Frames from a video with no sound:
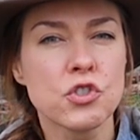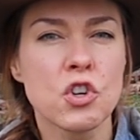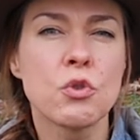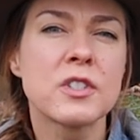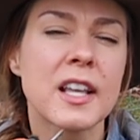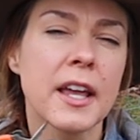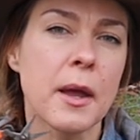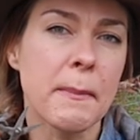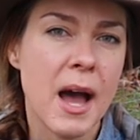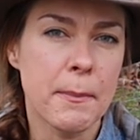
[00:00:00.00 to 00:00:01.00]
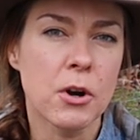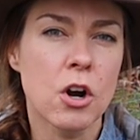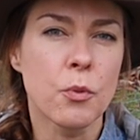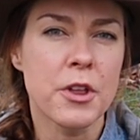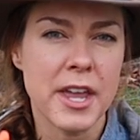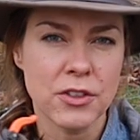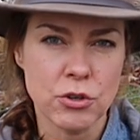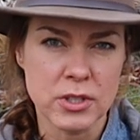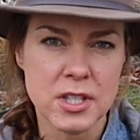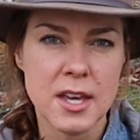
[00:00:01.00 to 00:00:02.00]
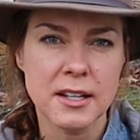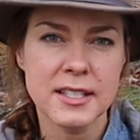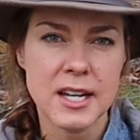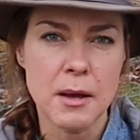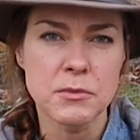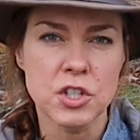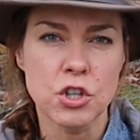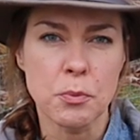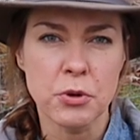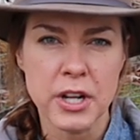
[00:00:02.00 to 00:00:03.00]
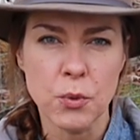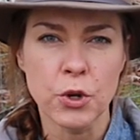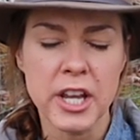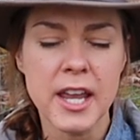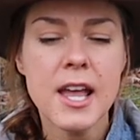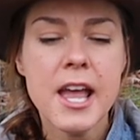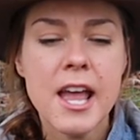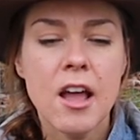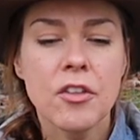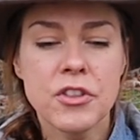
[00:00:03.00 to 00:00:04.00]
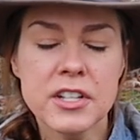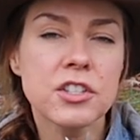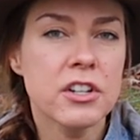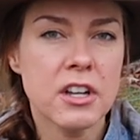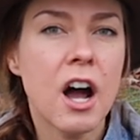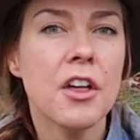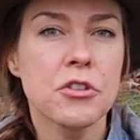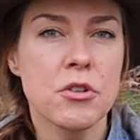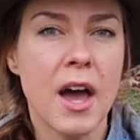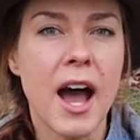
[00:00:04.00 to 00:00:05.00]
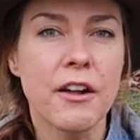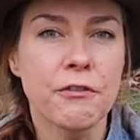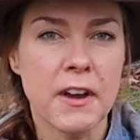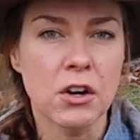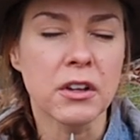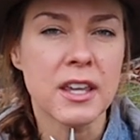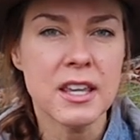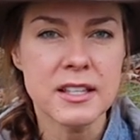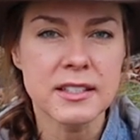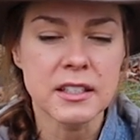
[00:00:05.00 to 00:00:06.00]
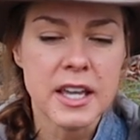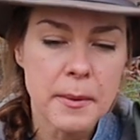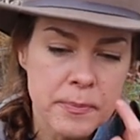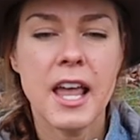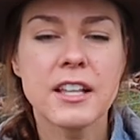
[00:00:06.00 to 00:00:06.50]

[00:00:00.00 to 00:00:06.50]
So say like a pepper where they get those thick stems and they're pretty woody. This could cut through that fairly easily.